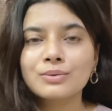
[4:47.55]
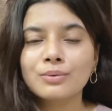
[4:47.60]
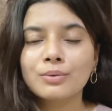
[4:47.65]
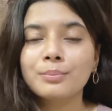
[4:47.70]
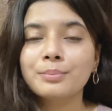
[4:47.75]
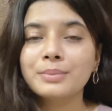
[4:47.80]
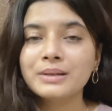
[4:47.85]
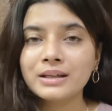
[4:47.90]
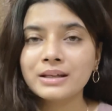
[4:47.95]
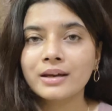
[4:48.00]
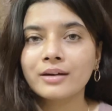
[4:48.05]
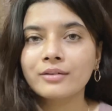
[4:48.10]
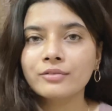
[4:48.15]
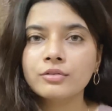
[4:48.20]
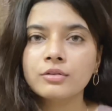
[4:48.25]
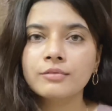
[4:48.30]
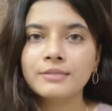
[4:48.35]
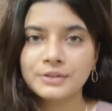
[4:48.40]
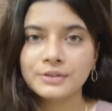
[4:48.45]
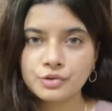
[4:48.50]
So be
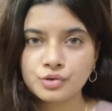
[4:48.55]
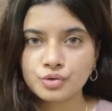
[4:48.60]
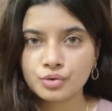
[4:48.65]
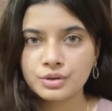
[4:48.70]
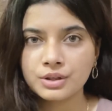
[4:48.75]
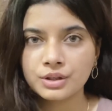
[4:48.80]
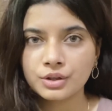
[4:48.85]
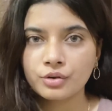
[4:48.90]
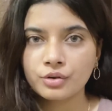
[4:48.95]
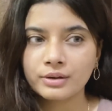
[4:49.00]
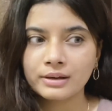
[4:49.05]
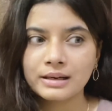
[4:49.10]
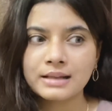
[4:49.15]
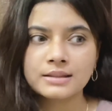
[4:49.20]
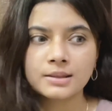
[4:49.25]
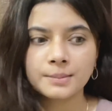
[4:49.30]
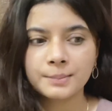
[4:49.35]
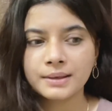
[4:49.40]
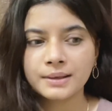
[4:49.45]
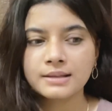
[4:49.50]
careful when you're choosing your
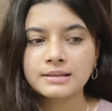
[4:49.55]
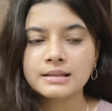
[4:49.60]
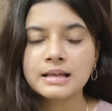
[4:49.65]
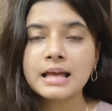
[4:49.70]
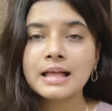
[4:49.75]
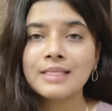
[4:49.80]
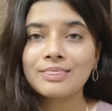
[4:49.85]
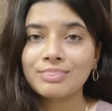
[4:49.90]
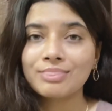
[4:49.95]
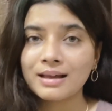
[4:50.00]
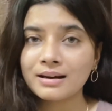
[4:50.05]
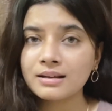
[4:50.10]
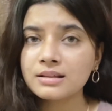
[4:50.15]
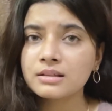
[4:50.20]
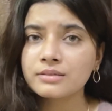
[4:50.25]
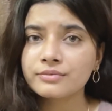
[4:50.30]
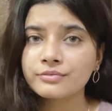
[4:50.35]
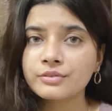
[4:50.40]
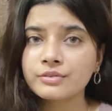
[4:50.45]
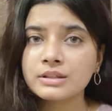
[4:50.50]
cleanser, because that
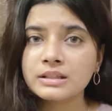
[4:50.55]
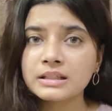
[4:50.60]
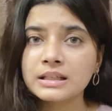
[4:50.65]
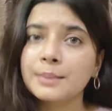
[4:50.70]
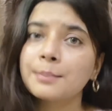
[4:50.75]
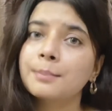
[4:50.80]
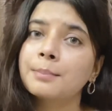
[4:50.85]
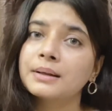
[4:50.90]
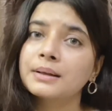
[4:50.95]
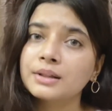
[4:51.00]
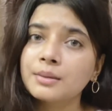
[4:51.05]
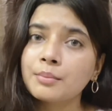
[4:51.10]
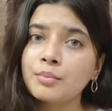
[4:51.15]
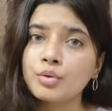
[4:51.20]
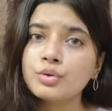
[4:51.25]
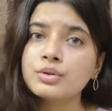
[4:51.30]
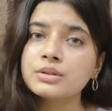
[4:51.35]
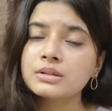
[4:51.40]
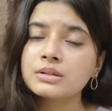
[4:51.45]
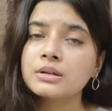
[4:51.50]
is the first step, but the
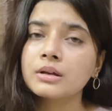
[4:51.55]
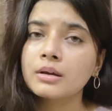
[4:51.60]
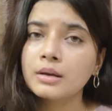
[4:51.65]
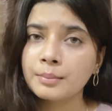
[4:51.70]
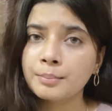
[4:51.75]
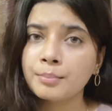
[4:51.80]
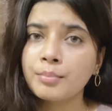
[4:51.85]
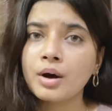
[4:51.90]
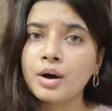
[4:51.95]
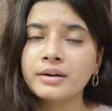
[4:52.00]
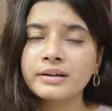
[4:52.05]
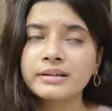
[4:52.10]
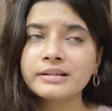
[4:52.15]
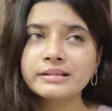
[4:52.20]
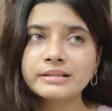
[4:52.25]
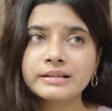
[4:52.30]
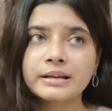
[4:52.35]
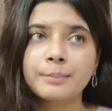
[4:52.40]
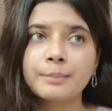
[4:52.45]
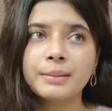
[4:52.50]
most
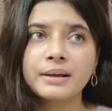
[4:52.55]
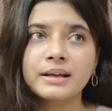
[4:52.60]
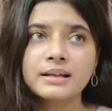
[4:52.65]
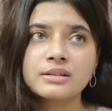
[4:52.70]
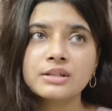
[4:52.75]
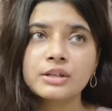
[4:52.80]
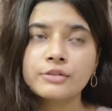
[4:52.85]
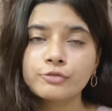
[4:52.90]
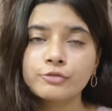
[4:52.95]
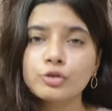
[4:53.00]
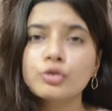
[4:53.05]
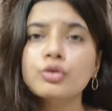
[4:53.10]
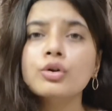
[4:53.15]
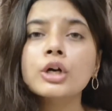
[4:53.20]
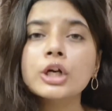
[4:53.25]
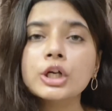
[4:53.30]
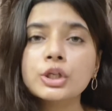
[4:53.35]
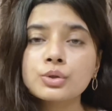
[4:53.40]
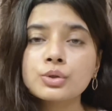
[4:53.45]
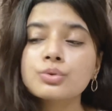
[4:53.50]
important step, because if
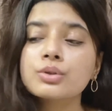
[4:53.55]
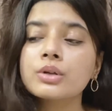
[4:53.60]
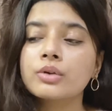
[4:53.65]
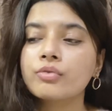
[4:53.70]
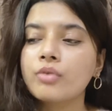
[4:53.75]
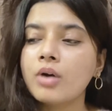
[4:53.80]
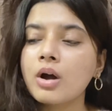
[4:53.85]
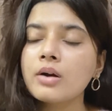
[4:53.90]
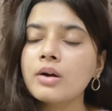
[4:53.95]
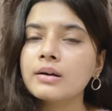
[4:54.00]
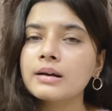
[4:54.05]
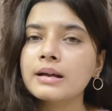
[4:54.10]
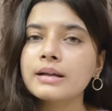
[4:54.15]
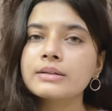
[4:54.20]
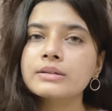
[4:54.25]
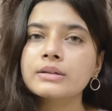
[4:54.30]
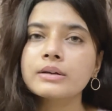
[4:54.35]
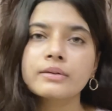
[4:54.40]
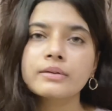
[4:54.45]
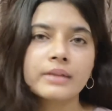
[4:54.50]
you choose a wrong
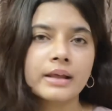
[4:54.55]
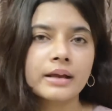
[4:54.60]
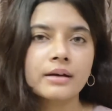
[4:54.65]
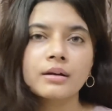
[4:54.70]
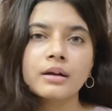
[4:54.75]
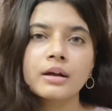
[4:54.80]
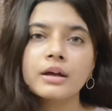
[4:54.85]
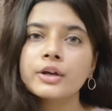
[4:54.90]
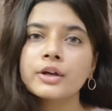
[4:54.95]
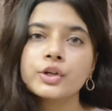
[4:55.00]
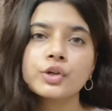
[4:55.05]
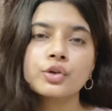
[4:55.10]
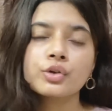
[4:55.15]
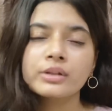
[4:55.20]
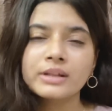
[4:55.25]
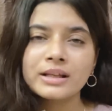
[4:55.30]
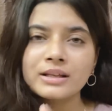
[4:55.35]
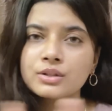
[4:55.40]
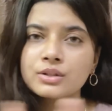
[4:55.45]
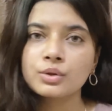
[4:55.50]
cleanser, then
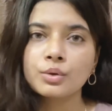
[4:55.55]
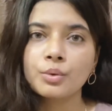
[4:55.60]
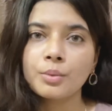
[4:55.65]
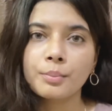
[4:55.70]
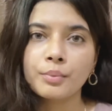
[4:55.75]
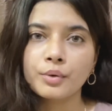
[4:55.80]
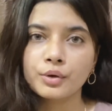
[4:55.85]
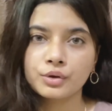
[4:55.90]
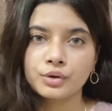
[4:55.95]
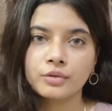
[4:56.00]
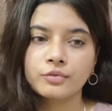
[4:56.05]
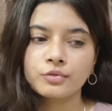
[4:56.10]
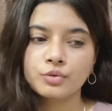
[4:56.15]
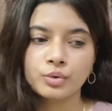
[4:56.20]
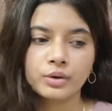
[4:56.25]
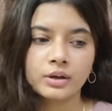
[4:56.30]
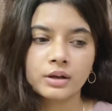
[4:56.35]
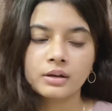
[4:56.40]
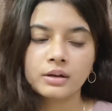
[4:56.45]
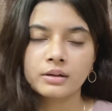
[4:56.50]
there's no point
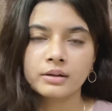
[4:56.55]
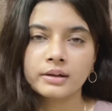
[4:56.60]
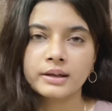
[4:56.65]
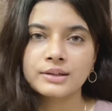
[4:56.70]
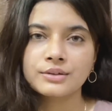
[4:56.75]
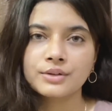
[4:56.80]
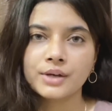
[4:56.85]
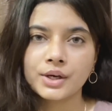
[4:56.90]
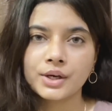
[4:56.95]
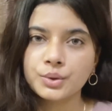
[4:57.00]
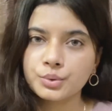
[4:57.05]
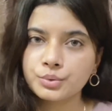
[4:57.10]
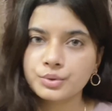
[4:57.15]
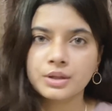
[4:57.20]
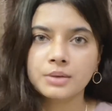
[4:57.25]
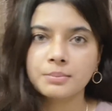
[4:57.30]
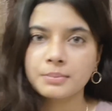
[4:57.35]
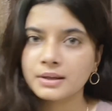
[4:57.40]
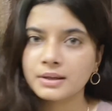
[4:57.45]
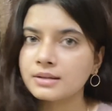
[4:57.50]
of doing the entire
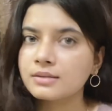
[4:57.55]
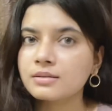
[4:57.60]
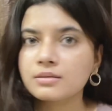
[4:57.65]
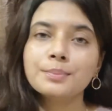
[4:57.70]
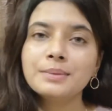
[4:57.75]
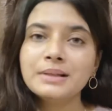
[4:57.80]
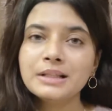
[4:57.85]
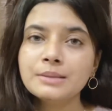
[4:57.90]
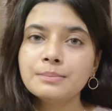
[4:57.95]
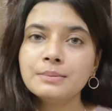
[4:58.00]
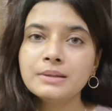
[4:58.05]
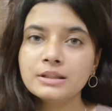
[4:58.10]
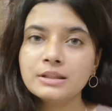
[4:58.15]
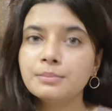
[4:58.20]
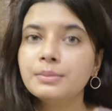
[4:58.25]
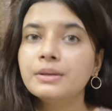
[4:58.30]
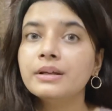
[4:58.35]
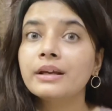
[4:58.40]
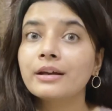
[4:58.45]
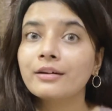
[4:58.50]
routine. So please
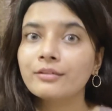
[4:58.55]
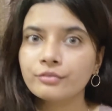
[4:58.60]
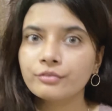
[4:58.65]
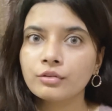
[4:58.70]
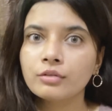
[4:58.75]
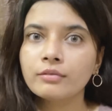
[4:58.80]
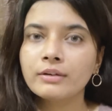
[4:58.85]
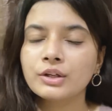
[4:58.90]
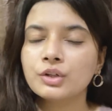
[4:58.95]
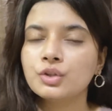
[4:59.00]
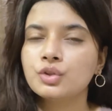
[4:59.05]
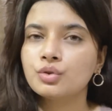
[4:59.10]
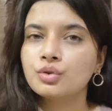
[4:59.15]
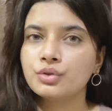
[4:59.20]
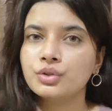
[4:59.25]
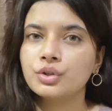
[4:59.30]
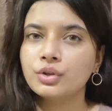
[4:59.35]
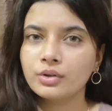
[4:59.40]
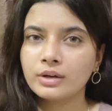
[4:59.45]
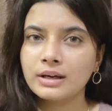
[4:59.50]
be careful when you
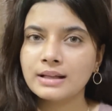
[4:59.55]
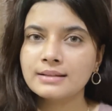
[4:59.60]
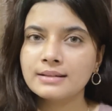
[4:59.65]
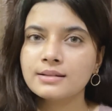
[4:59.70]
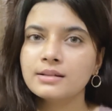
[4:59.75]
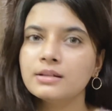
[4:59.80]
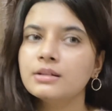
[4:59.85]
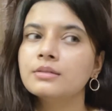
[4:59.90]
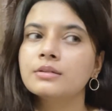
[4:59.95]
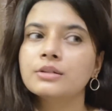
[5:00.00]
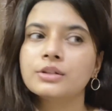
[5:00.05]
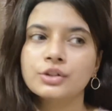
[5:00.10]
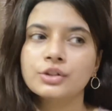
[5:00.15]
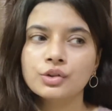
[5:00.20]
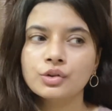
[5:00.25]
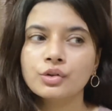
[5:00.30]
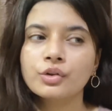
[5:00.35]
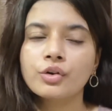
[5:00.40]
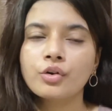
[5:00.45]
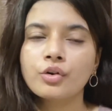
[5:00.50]
choose your cleanser.
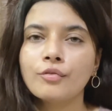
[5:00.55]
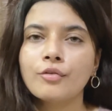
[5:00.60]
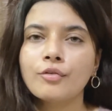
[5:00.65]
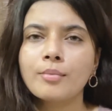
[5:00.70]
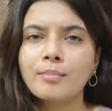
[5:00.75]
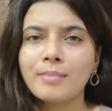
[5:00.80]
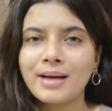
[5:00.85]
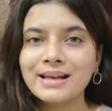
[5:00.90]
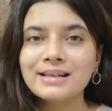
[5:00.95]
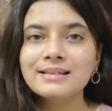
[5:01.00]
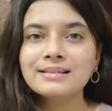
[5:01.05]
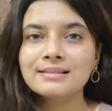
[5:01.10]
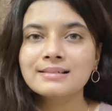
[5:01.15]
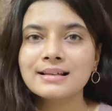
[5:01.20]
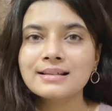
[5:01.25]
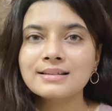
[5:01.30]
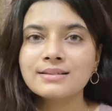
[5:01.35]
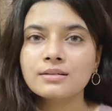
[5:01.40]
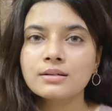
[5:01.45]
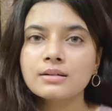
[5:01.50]
Go for mild
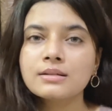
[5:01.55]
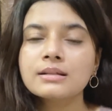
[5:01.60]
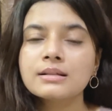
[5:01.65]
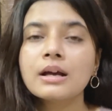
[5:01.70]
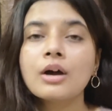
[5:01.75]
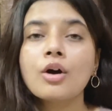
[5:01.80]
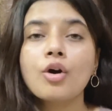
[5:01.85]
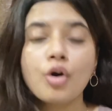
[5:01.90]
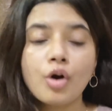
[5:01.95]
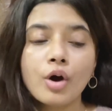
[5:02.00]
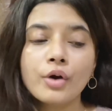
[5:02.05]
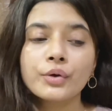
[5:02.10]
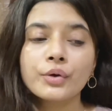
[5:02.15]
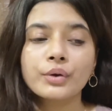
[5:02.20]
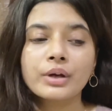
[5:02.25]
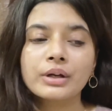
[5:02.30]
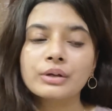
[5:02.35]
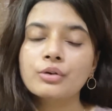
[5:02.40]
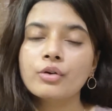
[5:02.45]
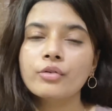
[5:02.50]
cleansers, or
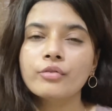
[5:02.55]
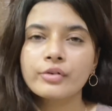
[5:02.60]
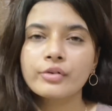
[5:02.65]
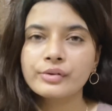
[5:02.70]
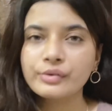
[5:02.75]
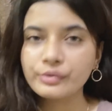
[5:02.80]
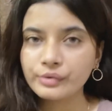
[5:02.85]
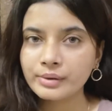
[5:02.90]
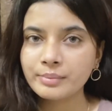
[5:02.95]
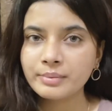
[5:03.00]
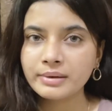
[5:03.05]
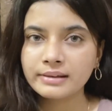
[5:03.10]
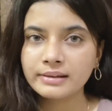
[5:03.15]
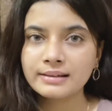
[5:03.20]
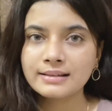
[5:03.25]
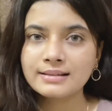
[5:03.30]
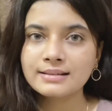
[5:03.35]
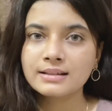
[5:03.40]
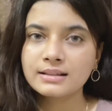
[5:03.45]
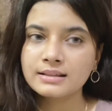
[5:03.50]
you can go for creamy
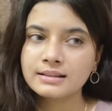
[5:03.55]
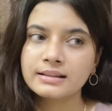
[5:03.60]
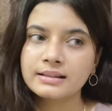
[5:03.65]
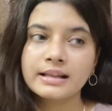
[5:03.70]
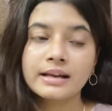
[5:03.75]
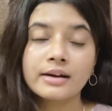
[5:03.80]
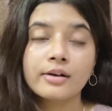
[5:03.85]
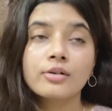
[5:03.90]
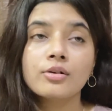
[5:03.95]
cleansers.